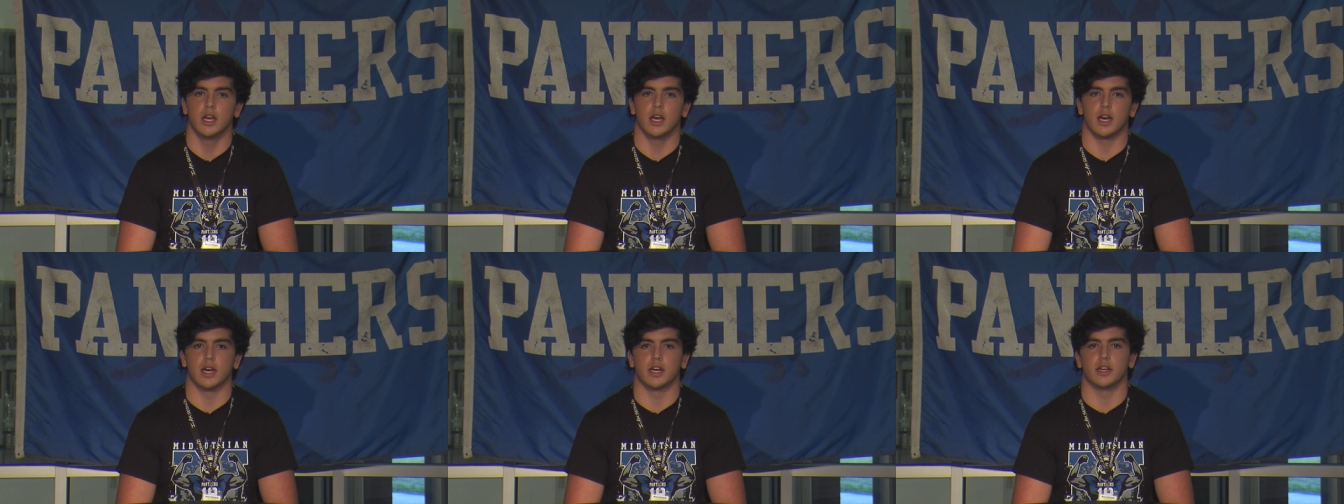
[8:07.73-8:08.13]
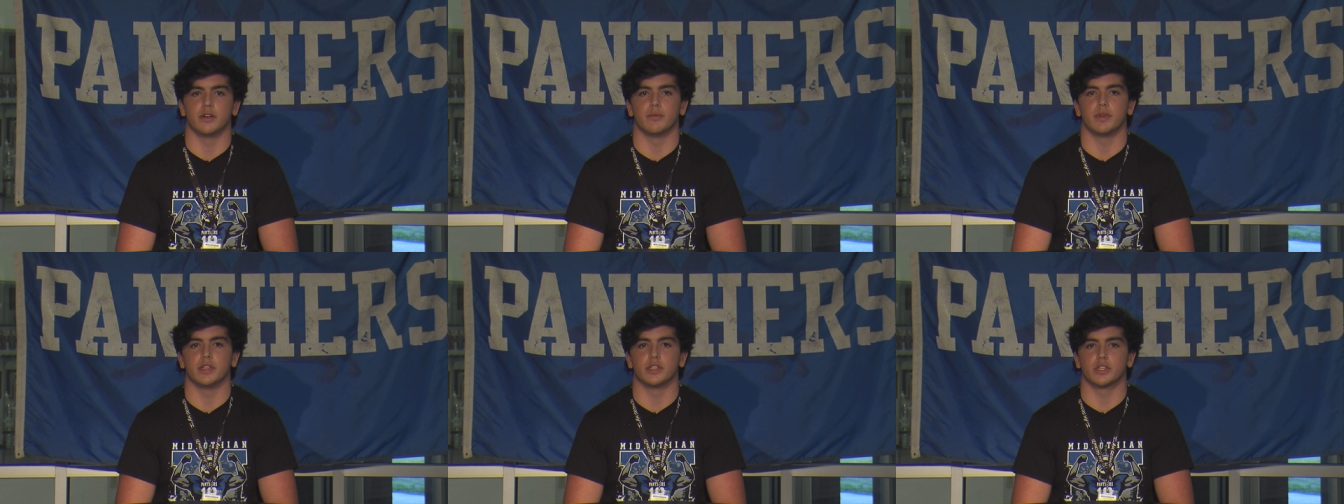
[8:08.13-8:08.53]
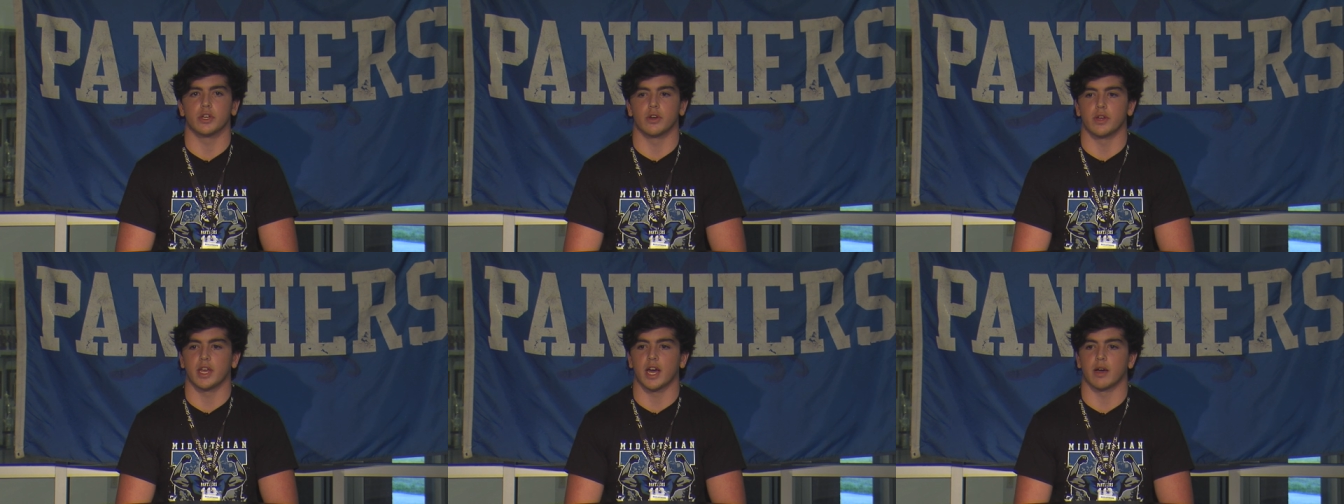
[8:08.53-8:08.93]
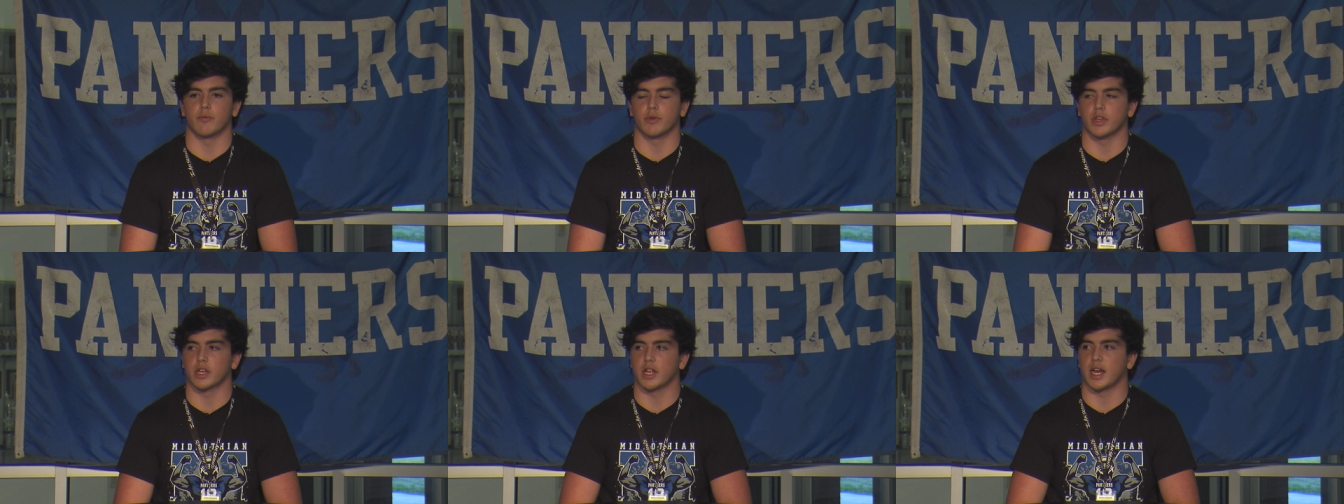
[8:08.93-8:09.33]
And so, yeah, I'm
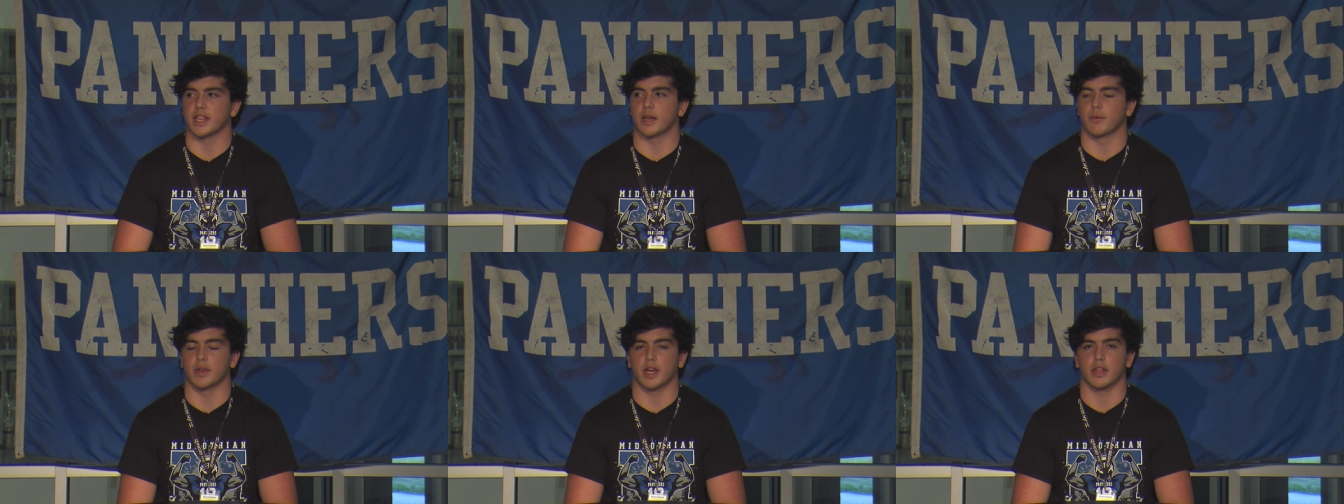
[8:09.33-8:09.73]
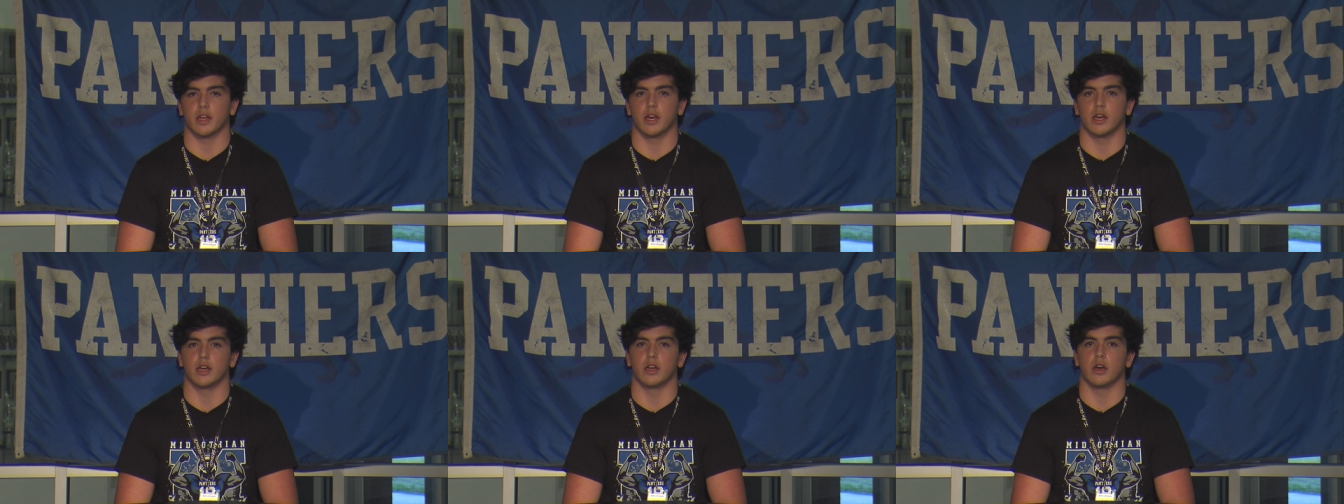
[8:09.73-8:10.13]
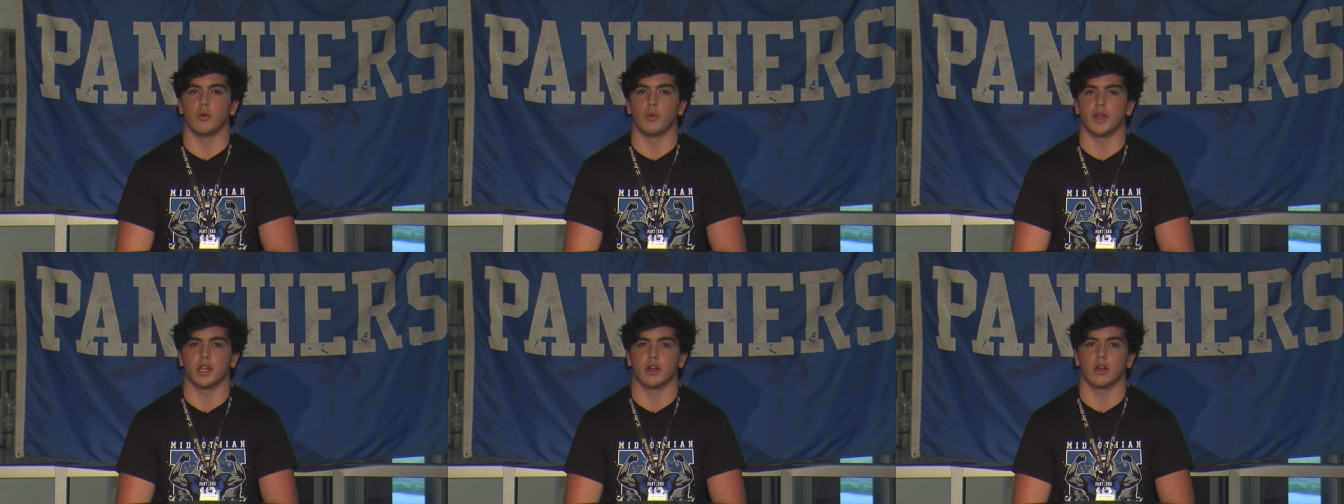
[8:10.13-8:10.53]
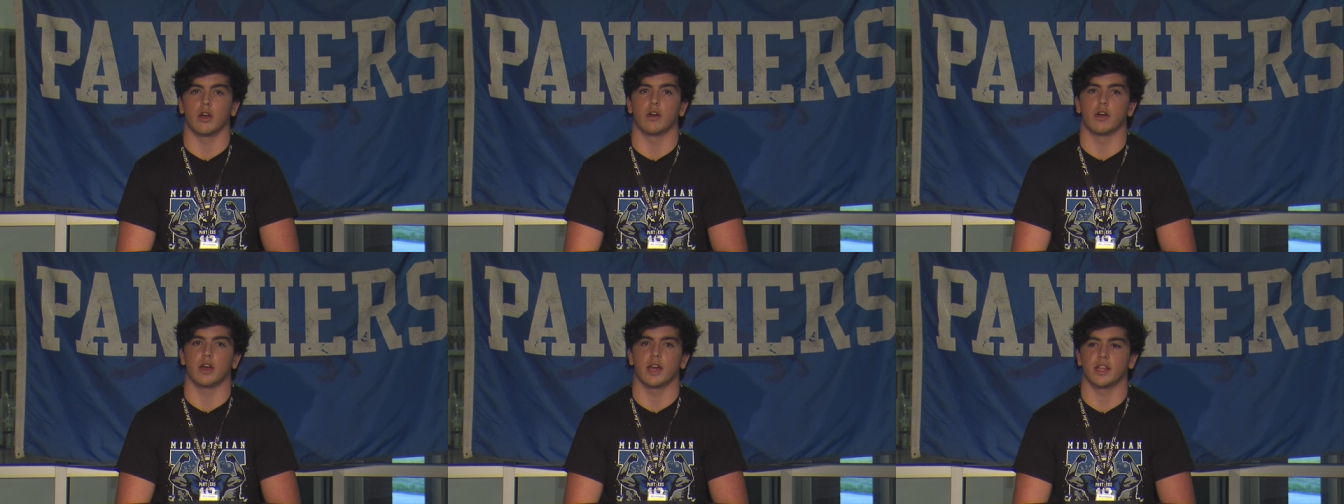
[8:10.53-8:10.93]
really glad that we got a win,
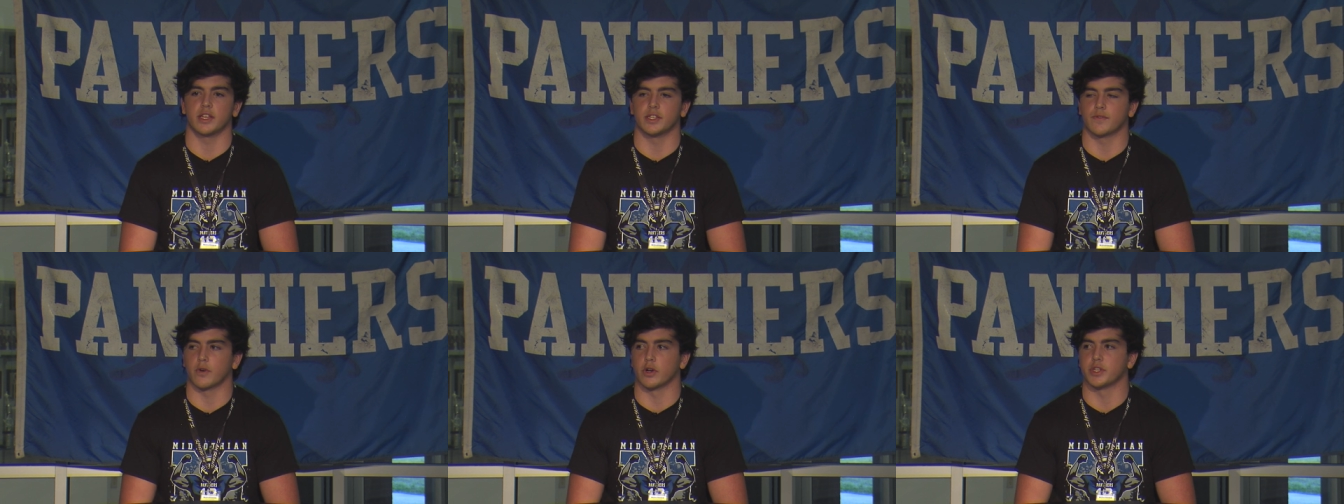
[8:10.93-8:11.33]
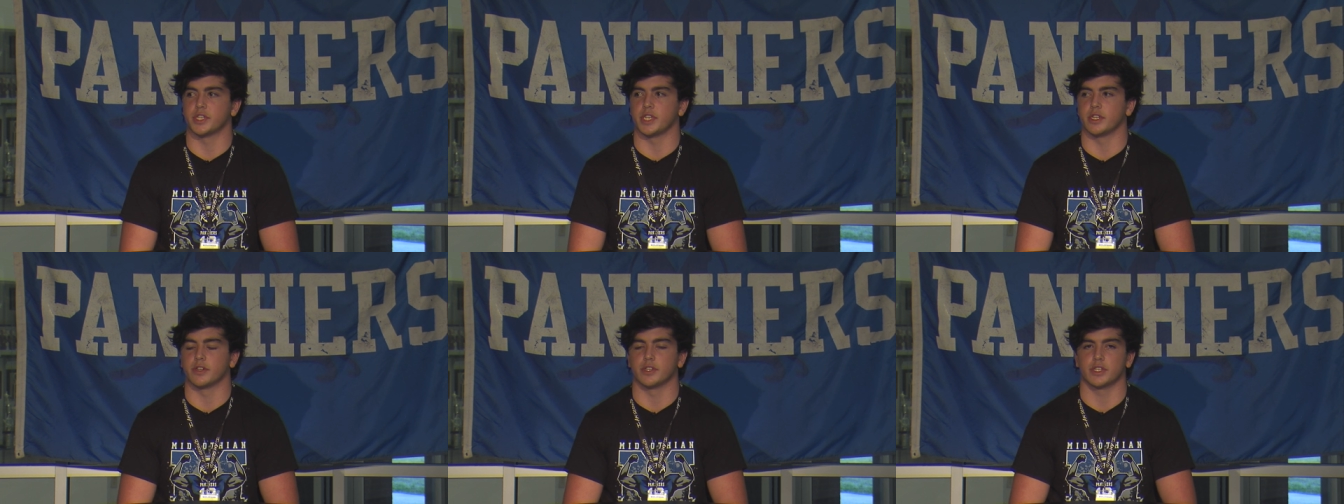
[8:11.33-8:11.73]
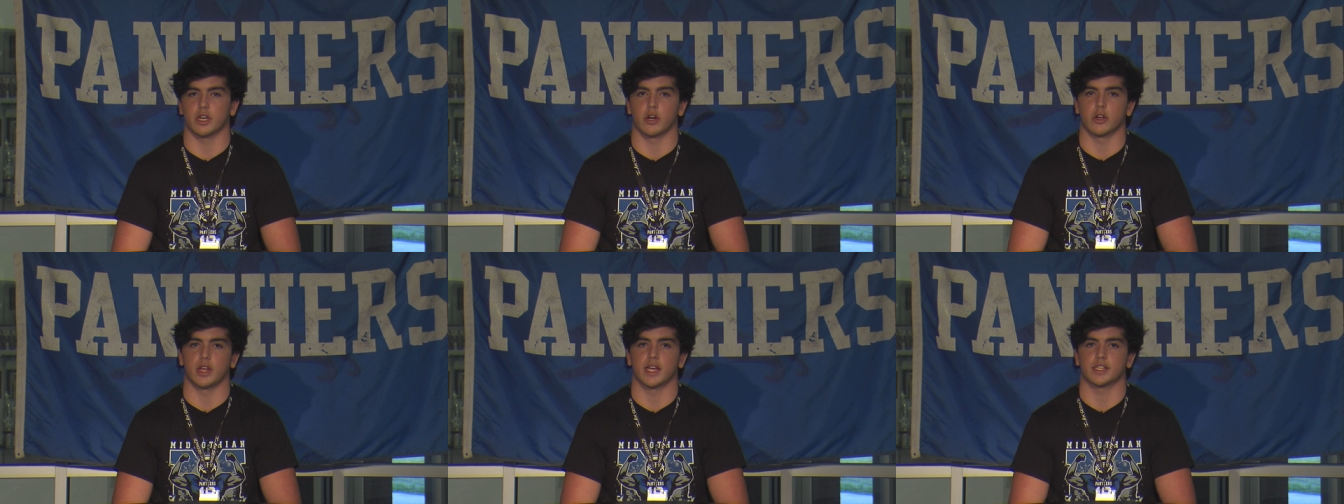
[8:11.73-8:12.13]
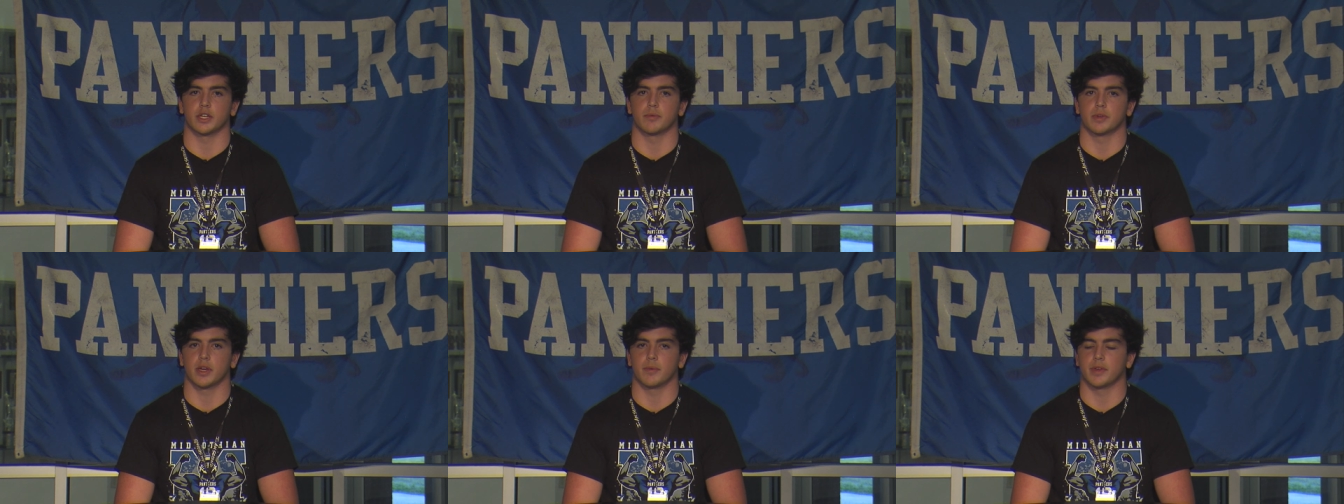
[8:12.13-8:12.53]
at least for our seniors, our last
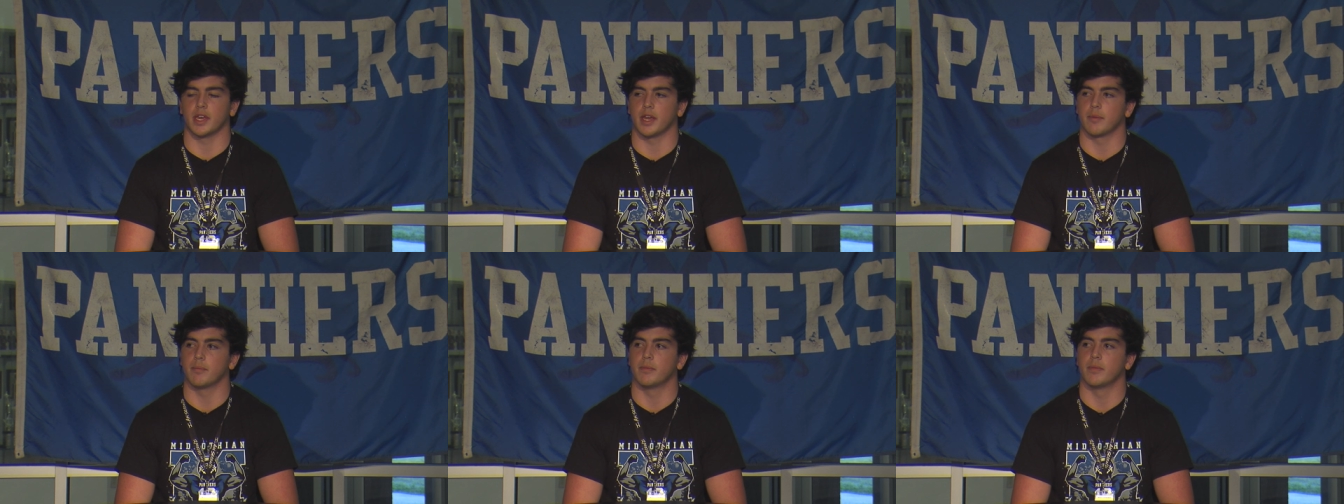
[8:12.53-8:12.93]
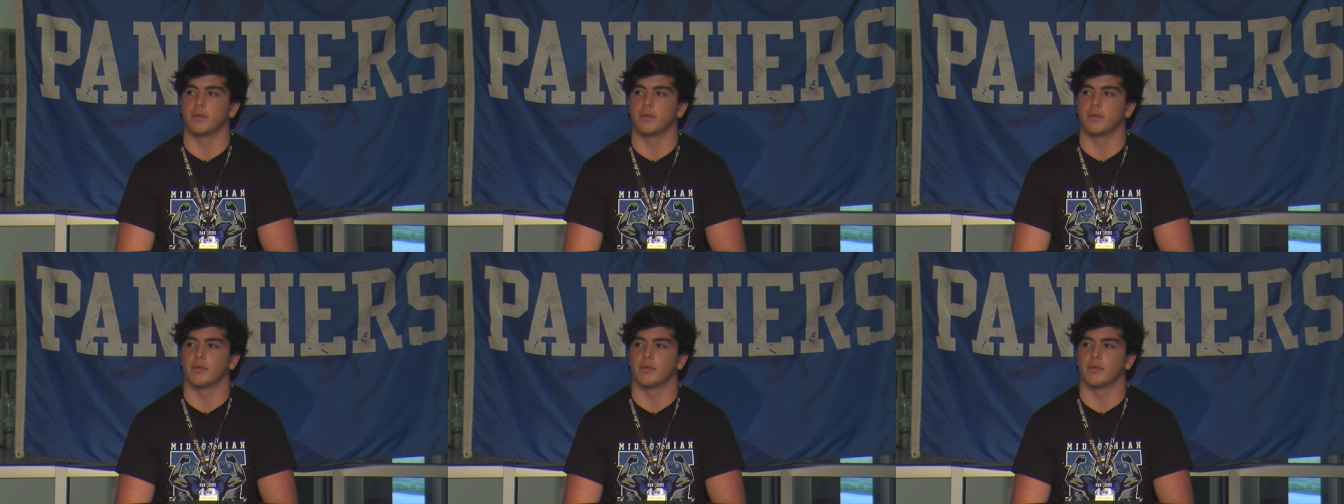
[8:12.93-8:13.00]
homecoming game.